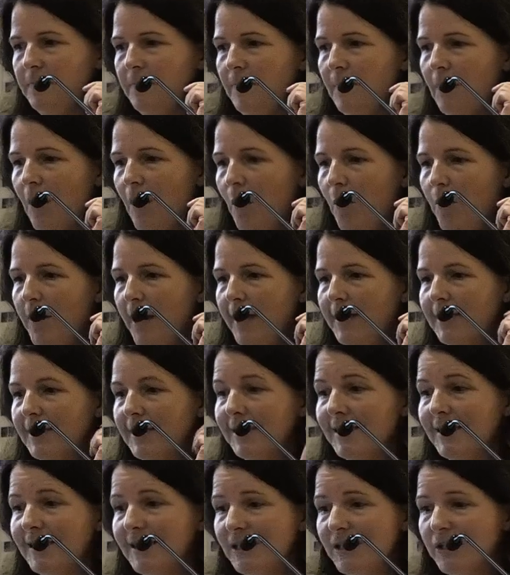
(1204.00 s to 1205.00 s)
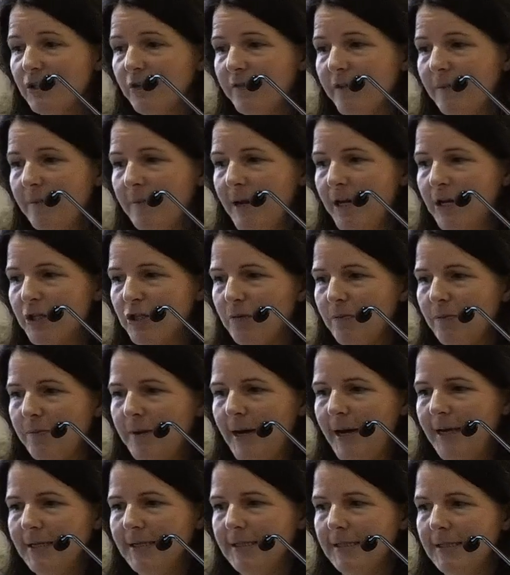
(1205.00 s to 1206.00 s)
Okay, does this serve the patient
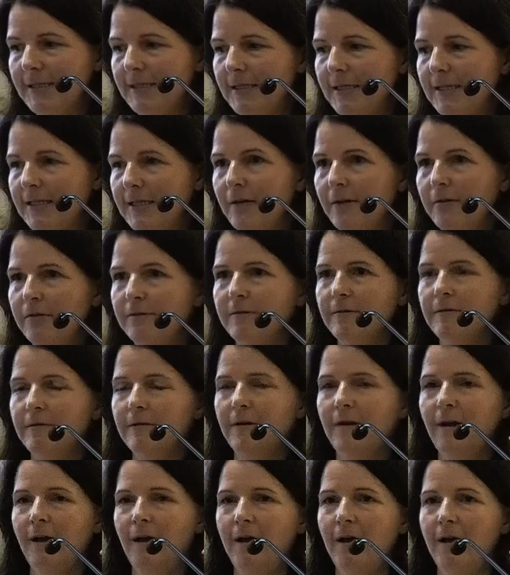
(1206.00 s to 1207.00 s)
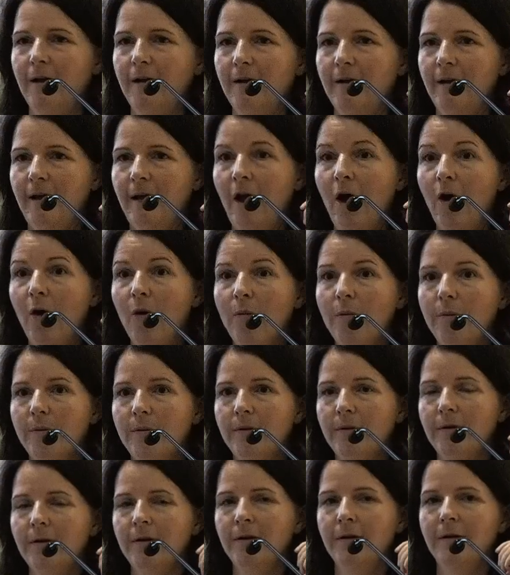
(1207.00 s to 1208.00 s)
best? Does it help,
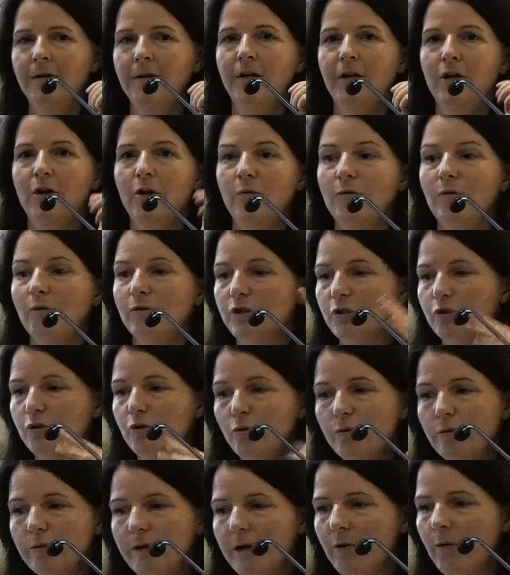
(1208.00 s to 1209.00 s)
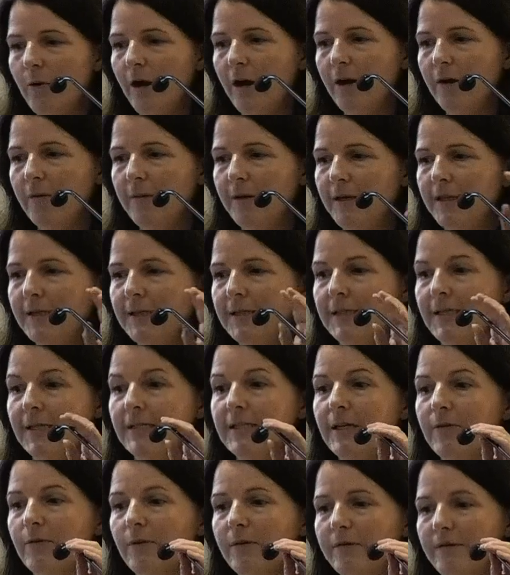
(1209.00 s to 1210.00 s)
those school requirements? Does
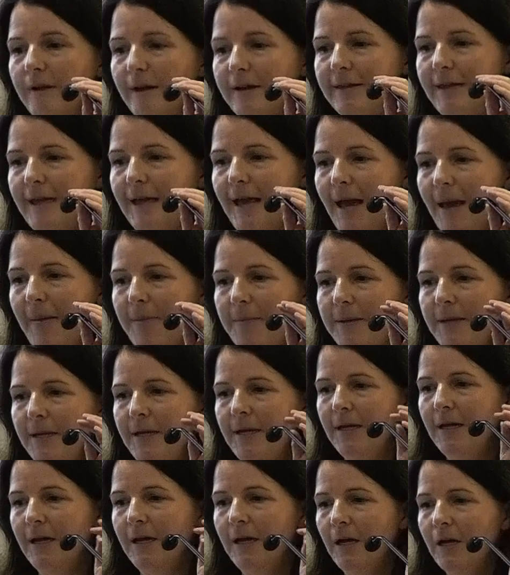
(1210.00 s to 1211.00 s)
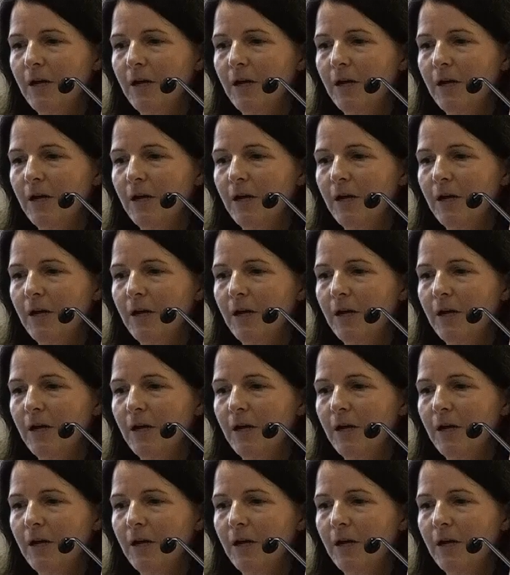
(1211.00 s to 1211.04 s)
it reflect the epi?